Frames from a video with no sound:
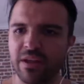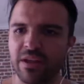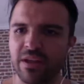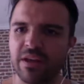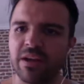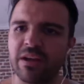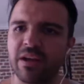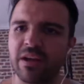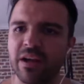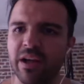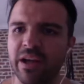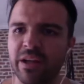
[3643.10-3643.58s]

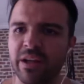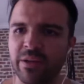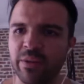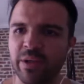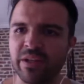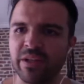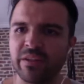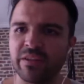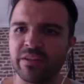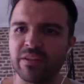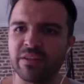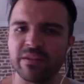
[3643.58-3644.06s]
Anyway,
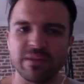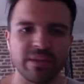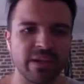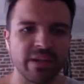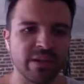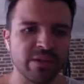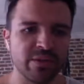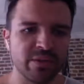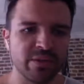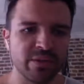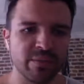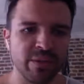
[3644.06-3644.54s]
thank
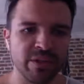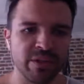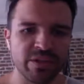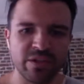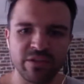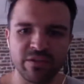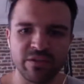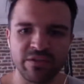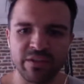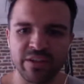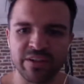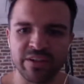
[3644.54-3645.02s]
you so much,
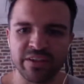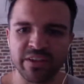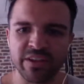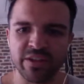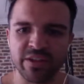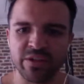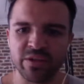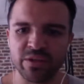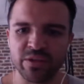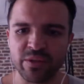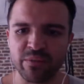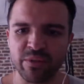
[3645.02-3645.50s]
Nilofar. Thank you
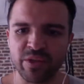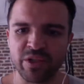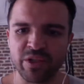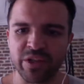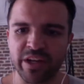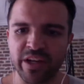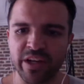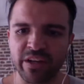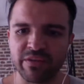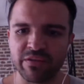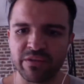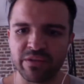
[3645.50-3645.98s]
so much,
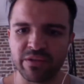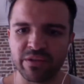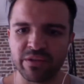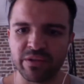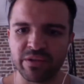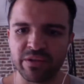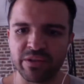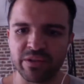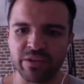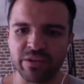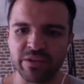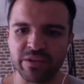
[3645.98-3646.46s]
Hayk, for
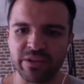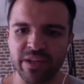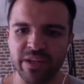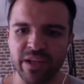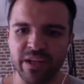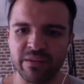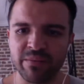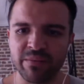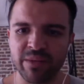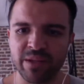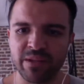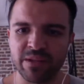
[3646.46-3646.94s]
your
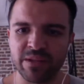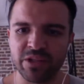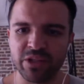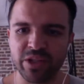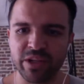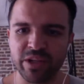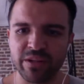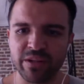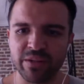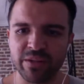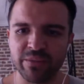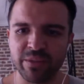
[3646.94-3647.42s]
time and
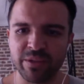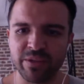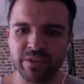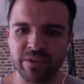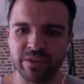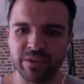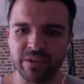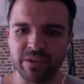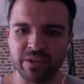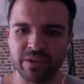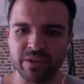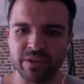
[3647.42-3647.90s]
sharing with
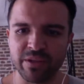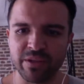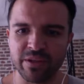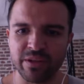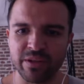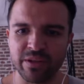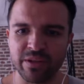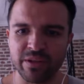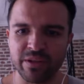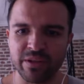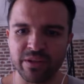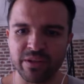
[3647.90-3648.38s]
our
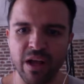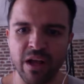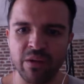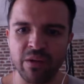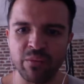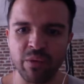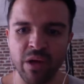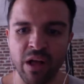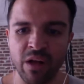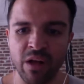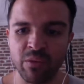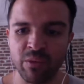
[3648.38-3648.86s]
community.
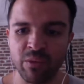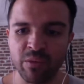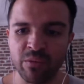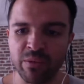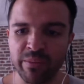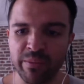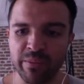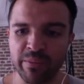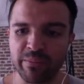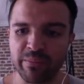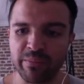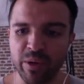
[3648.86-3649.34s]
I will
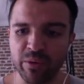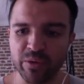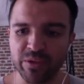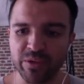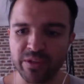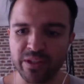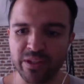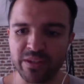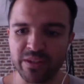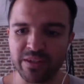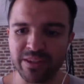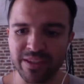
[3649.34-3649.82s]
be
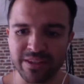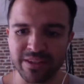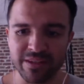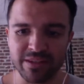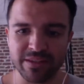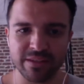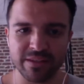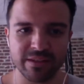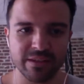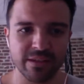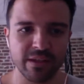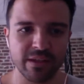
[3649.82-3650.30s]
posting
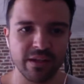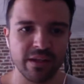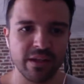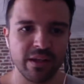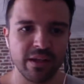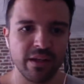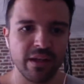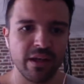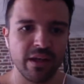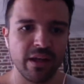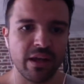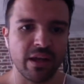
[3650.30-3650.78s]
this
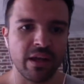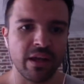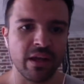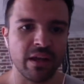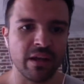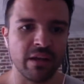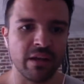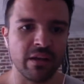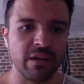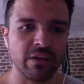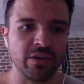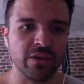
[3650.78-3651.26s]

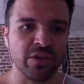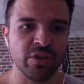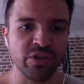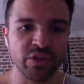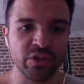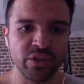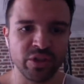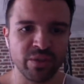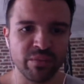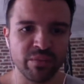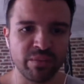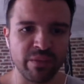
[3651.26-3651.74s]
on
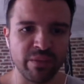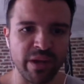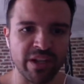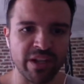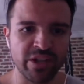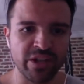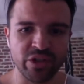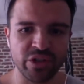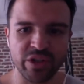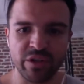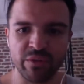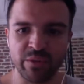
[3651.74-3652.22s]
YouTube and
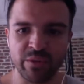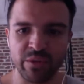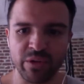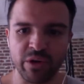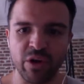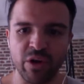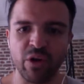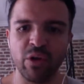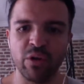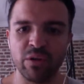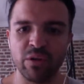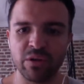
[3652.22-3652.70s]
share with our
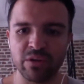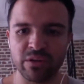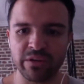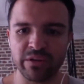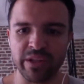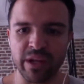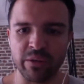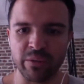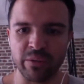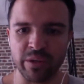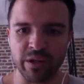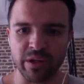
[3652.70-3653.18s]
whole
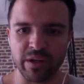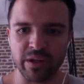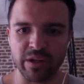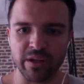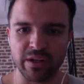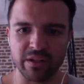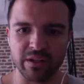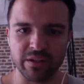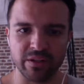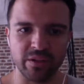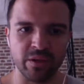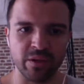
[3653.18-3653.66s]
network
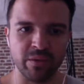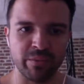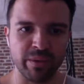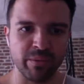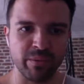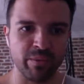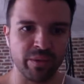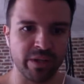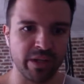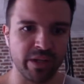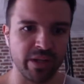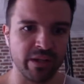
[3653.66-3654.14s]
so
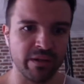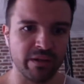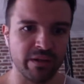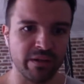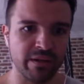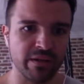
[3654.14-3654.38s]
people can